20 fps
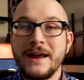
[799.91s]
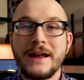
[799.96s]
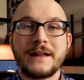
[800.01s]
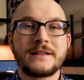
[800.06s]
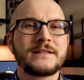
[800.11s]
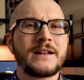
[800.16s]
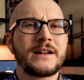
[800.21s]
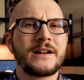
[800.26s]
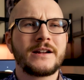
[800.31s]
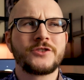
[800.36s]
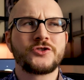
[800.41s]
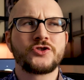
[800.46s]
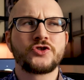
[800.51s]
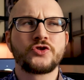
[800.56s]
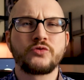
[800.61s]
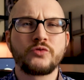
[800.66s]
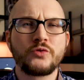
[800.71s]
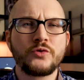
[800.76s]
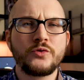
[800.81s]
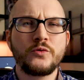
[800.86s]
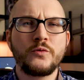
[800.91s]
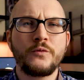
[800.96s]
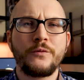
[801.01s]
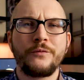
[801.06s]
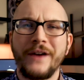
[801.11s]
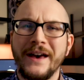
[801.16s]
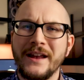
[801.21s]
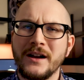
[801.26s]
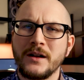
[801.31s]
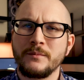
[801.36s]
It's not a
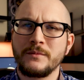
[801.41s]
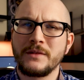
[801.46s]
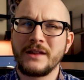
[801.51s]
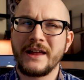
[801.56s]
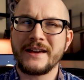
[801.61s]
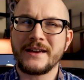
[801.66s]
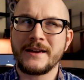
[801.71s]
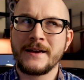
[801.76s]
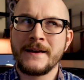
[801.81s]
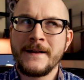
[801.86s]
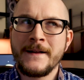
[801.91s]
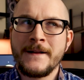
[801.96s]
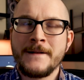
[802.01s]
true venom like...